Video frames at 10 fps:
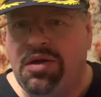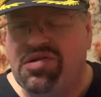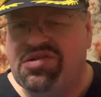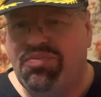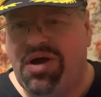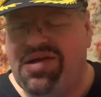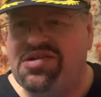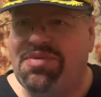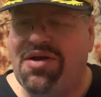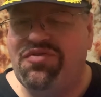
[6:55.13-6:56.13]

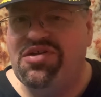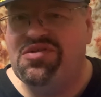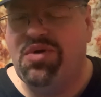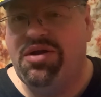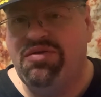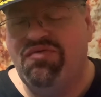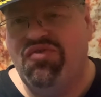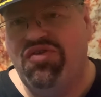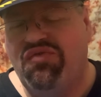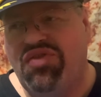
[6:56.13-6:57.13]
surprised about this one
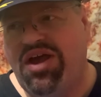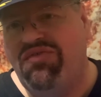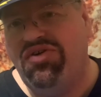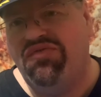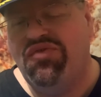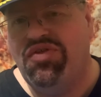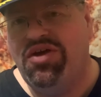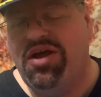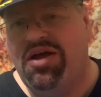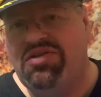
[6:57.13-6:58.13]
for the flavor, for
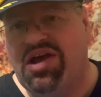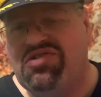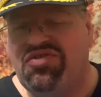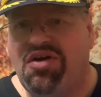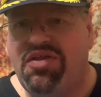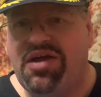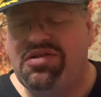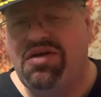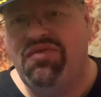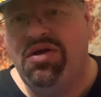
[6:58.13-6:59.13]
the uh, texture, all that
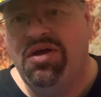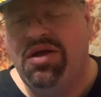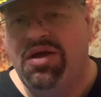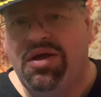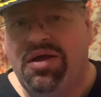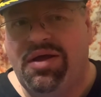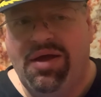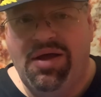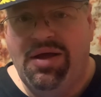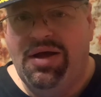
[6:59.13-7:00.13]
stuff.
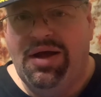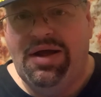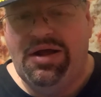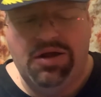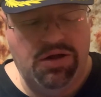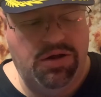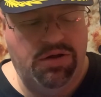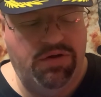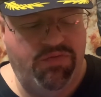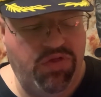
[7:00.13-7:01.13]

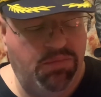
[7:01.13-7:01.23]
Uh, for the